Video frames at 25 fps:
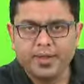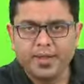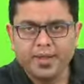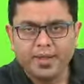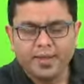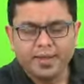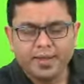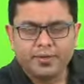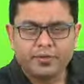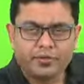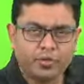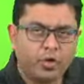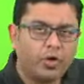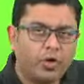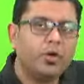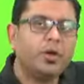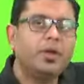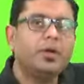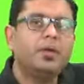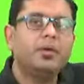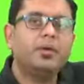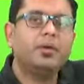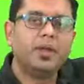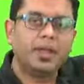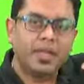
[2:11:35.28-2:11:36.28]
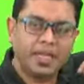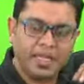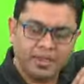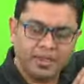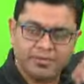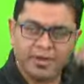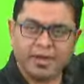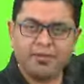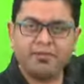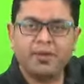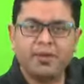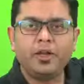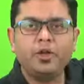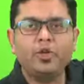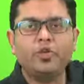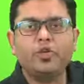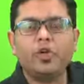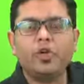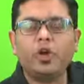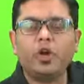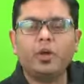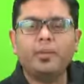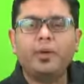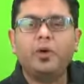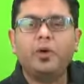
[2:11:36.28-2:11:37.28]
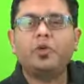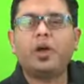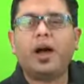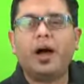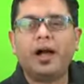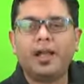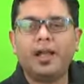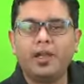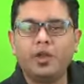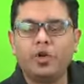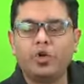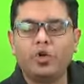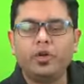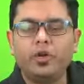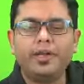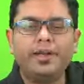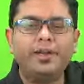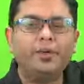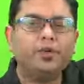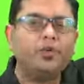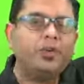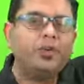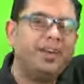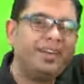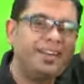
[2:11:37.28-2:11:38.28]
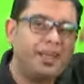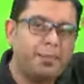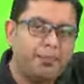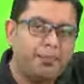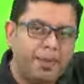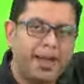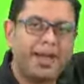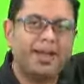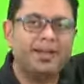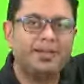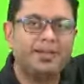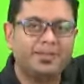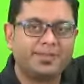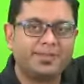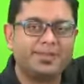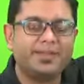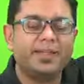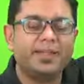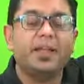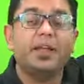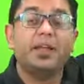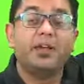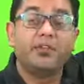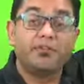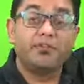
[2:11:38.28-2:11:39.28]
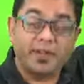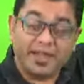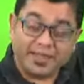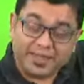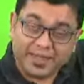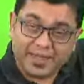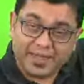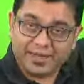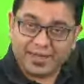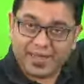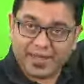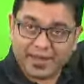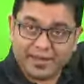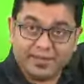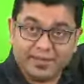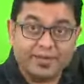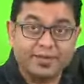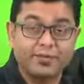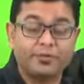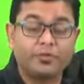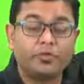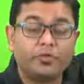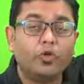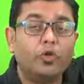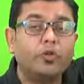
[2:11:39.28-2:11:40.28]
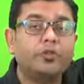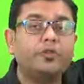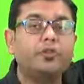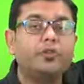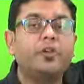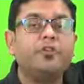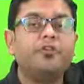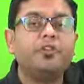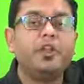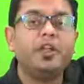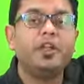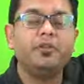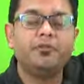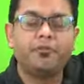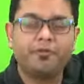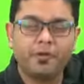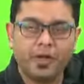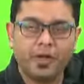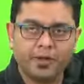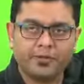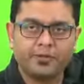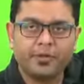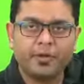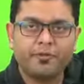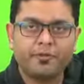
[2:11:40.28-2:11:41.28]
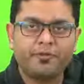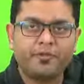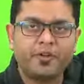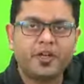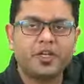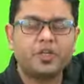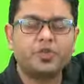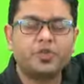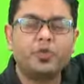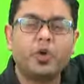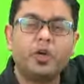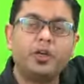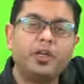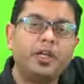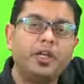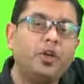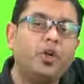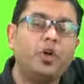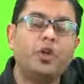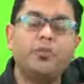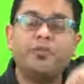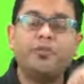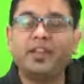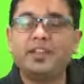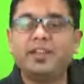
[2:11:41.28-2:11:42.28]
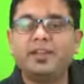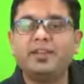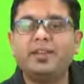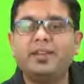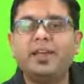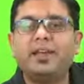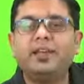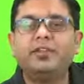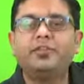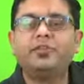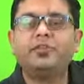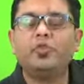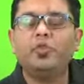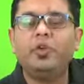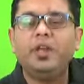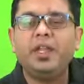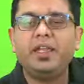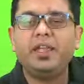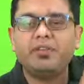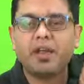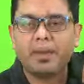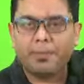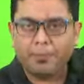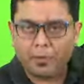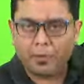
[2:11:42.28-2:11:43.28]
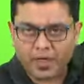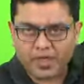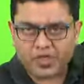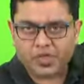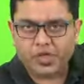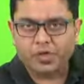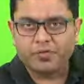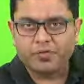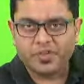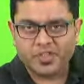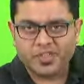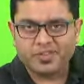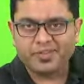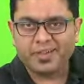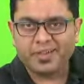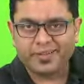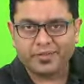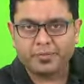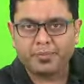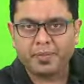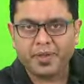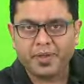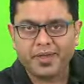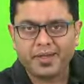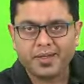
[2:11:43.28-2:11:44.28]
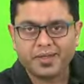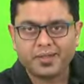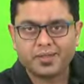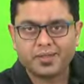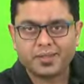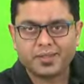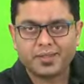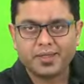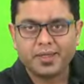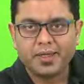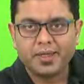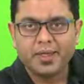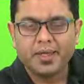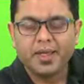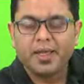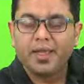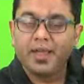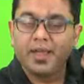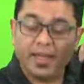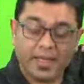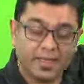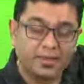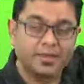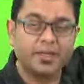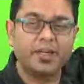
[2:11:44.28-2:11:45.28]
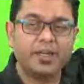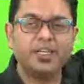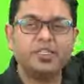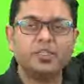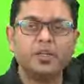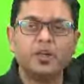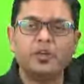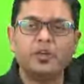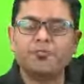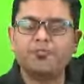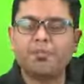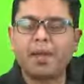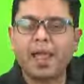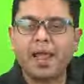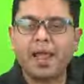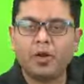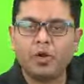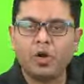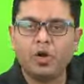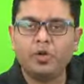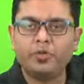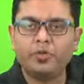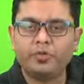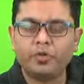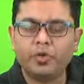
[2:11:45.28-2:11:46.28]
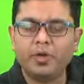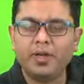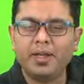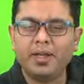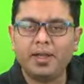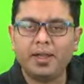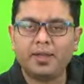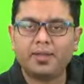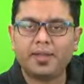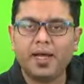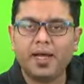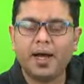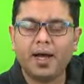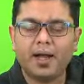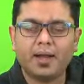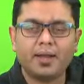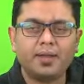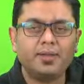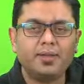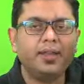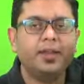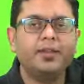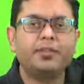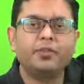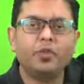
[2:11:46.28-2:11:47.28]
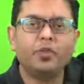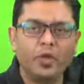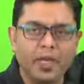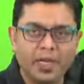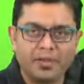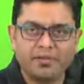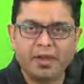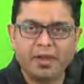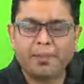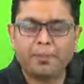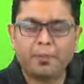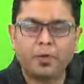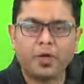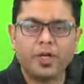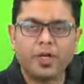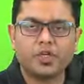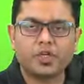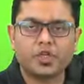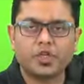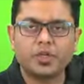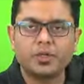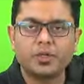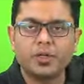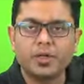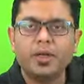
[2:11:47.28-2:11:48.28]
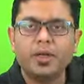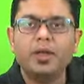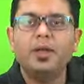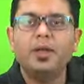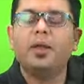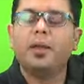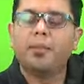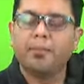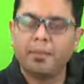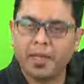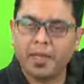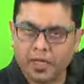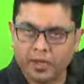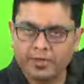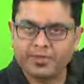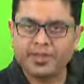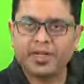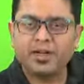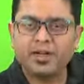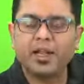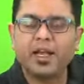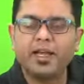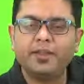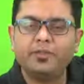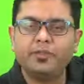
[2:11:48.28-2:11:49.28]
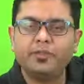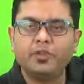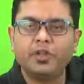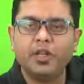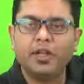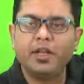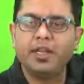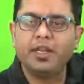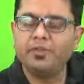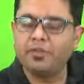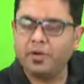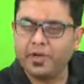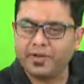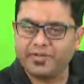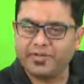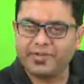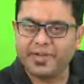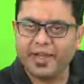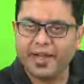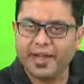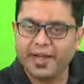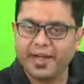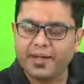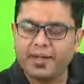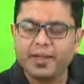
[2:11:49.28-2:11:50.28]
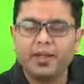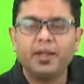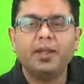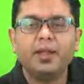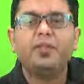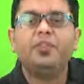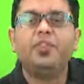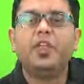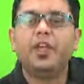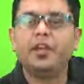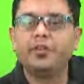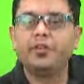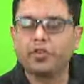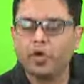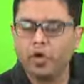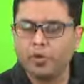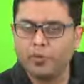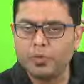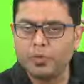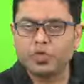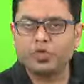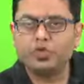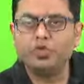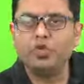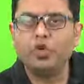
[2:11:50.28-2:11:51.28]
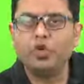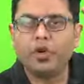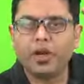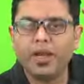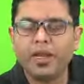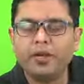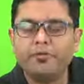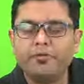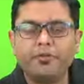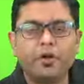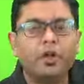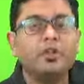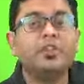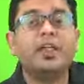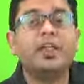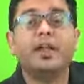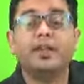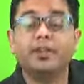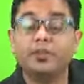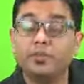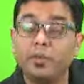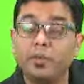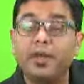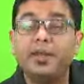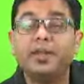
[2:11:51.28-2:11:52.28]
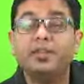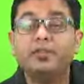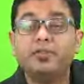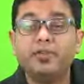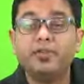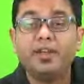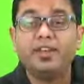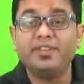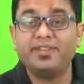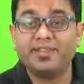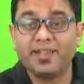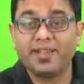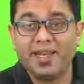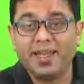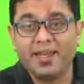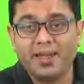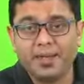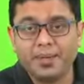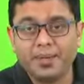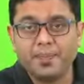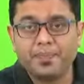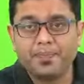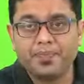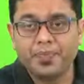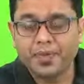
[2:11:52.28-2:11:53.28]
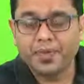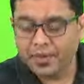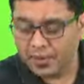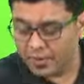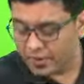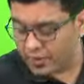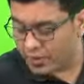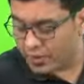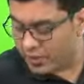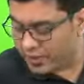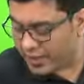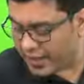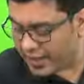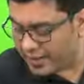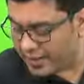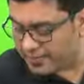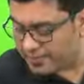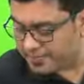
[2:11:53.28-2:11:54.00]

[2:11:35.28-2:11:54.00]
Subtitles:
So even when you talk about higher altitude, it depends whether there is a source of influx of fresh water or whether there is only evaporation which is experienced. In the region of Pangong Tso in Ladakh, there's only evaporation. Because it lies on the leeward side, there's almost no rainfall. That is why it is very saline. Okay.